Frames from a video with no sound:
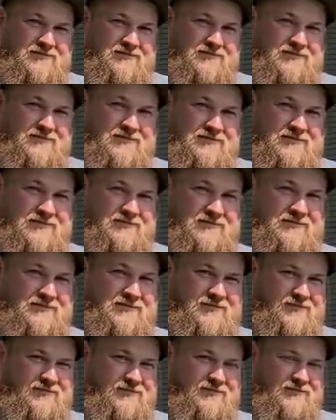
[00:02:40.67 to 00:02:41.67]

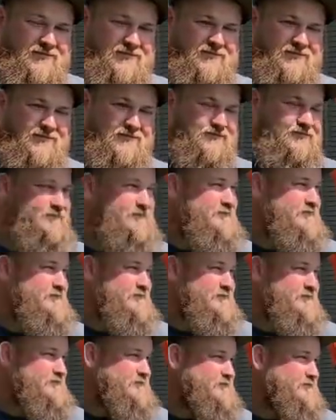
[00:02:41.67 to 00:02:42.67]

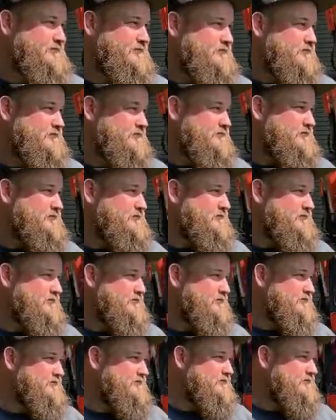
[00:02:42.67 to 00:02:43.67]

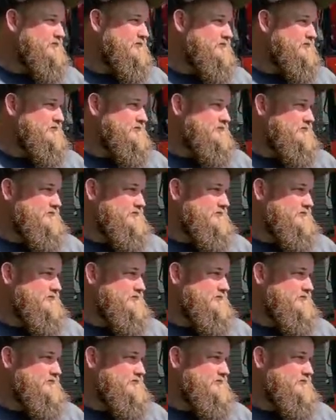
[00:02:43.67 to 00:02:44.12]
(not speaking)